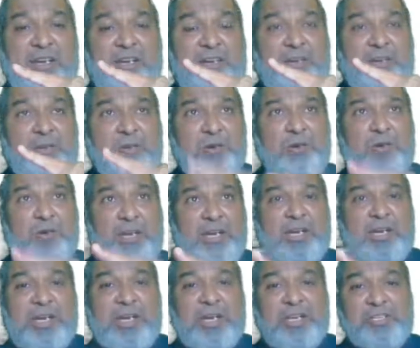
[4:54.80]

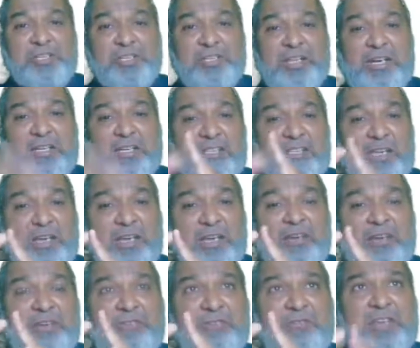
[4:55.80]
youngling direction. That is the
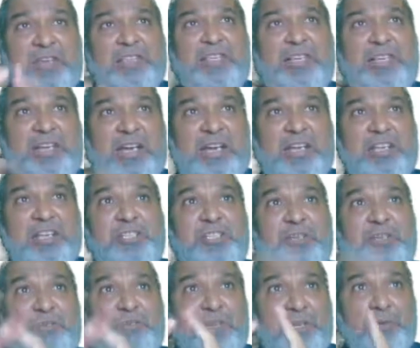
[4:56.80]
facing
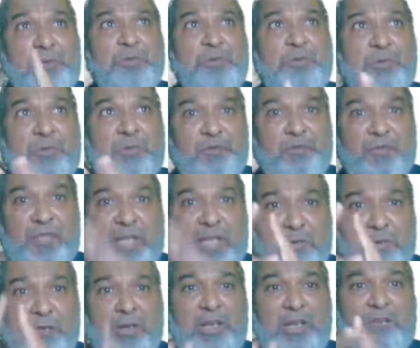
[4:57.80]
direction we know.
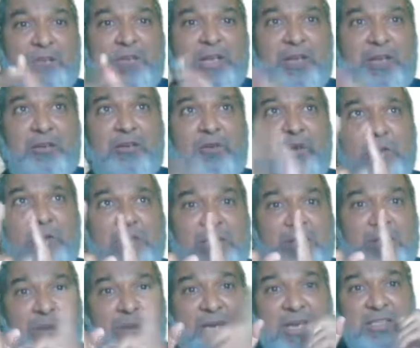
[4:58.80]
Then only we call
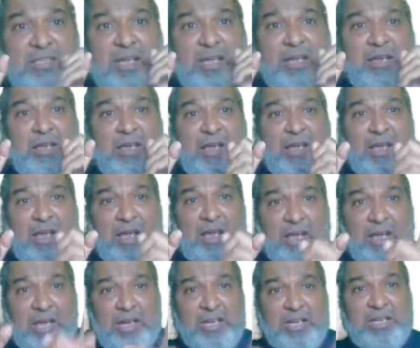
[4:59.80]
them as
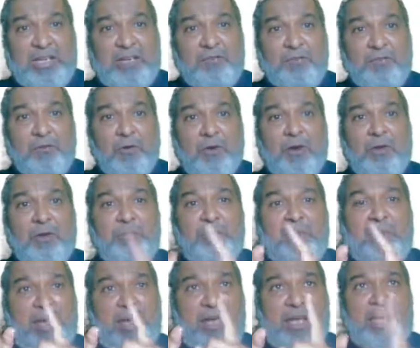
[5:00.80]
antiform
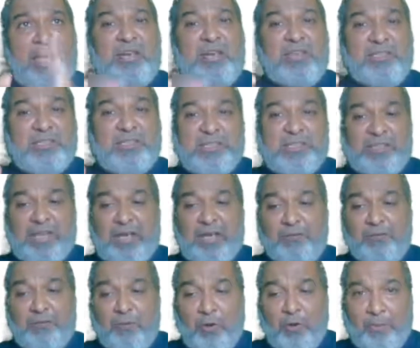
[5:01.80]
and
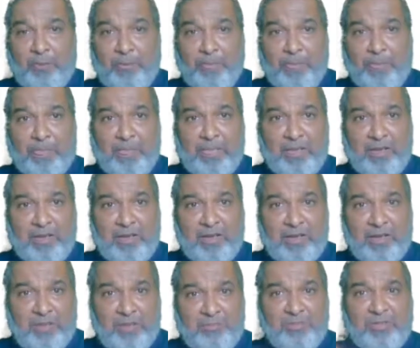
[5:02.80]
Synform.
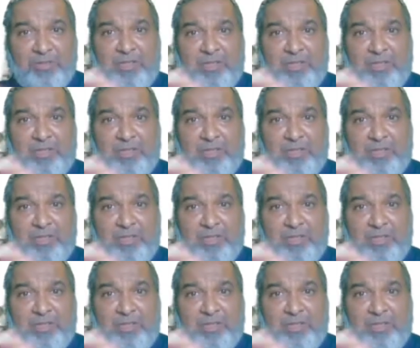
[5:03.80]
Come to the